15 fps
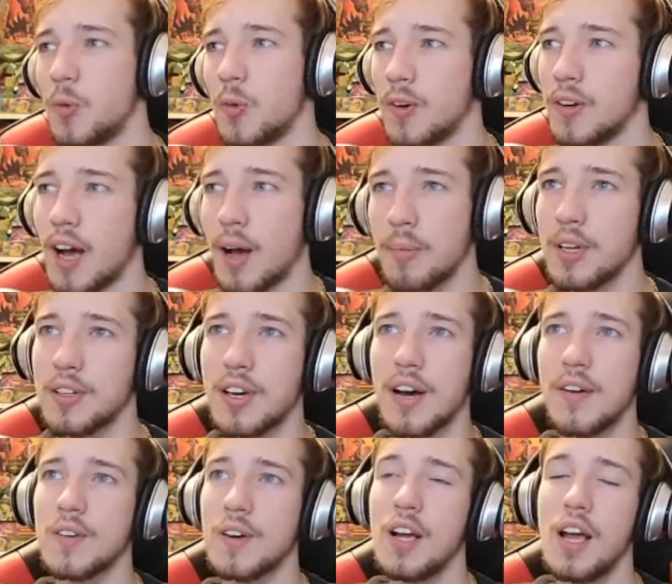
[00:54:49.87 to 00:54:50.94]
I'm gonna
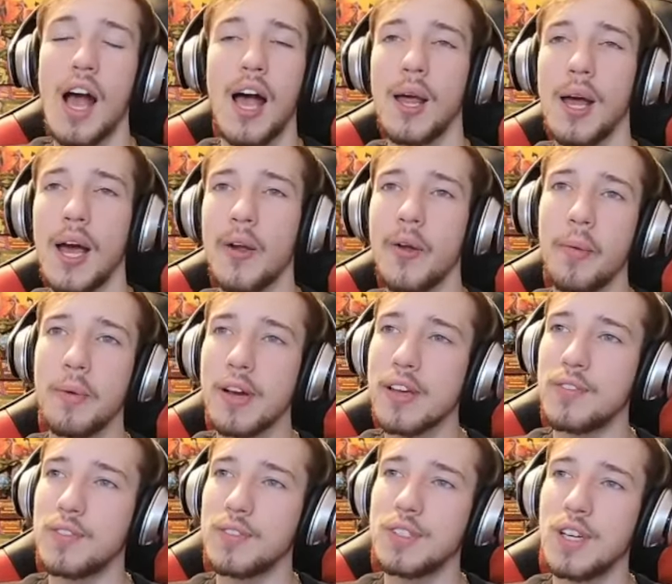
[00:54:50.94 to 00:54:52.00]
cover. I'm not
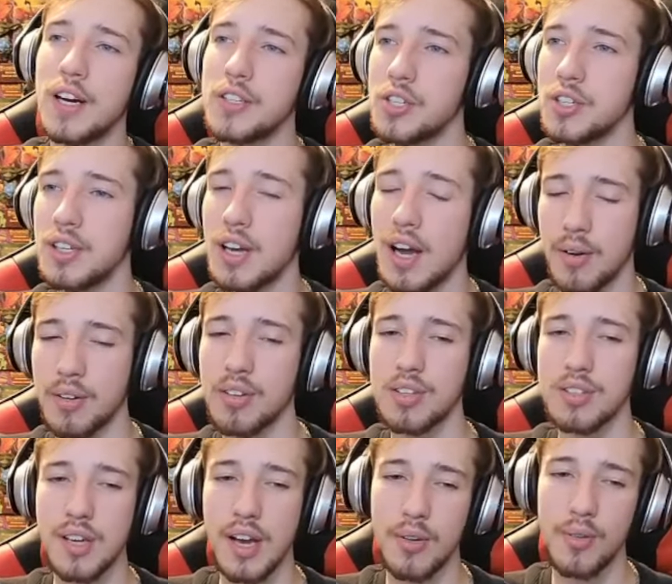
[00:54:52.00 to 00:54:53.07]
gonna touch encounter
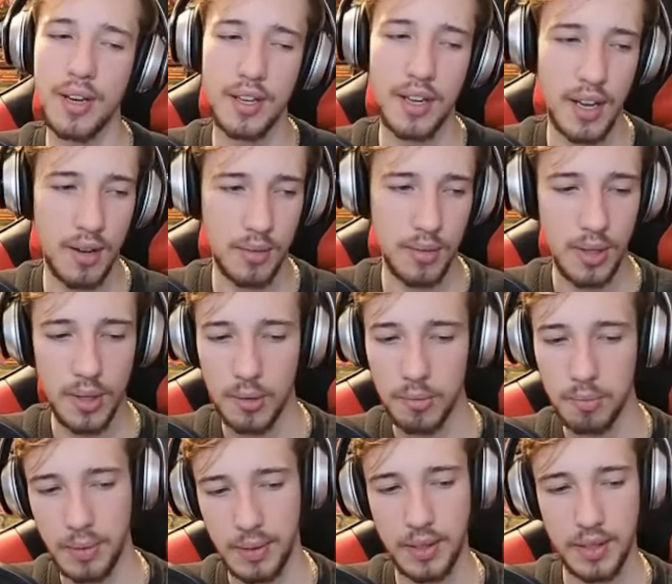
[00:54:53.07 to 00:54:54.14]
design right now,
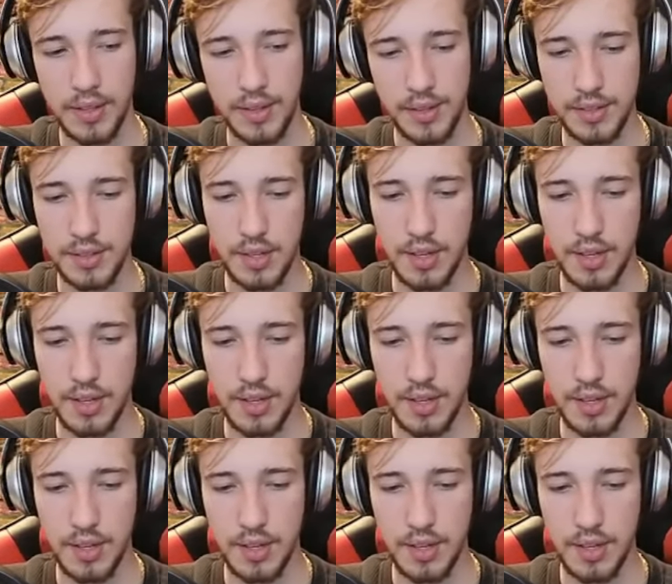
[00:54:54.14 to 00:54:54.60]
because